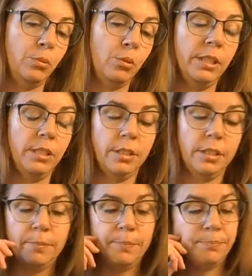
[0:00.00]
boy,
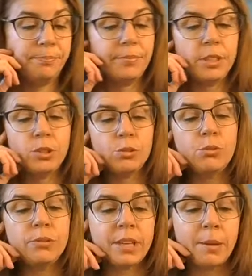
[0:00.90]
um, the
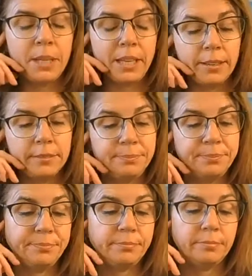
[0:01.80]
truth's coming in
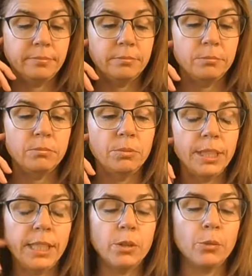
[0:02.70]

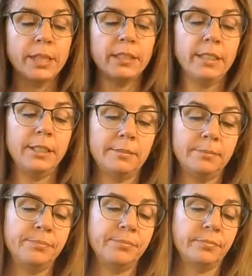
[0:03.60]
really quickly.
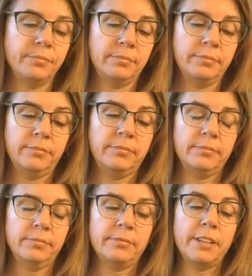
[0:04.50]

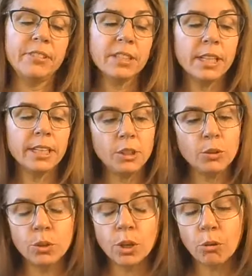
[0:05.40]
I feel like
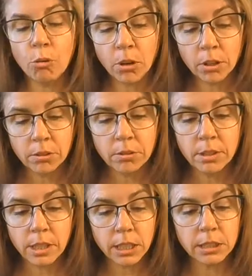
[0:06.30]
you know
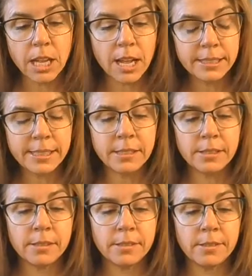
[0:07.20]
a lot
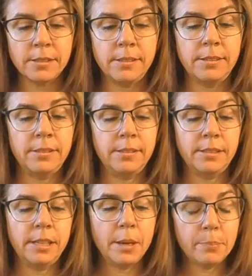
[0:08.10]

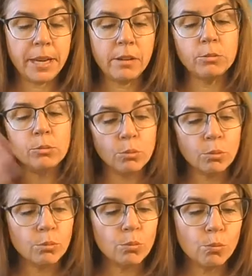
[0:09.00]
about
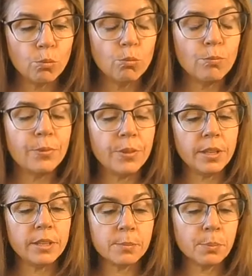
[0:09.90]

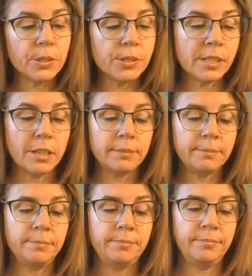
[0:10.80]
this
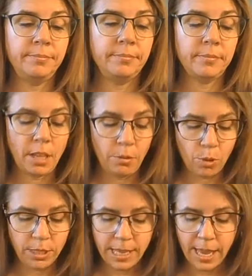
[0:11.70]
person and
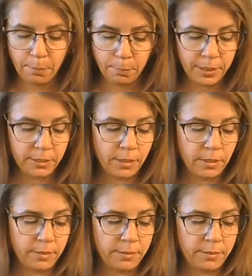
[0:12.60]
what's happened.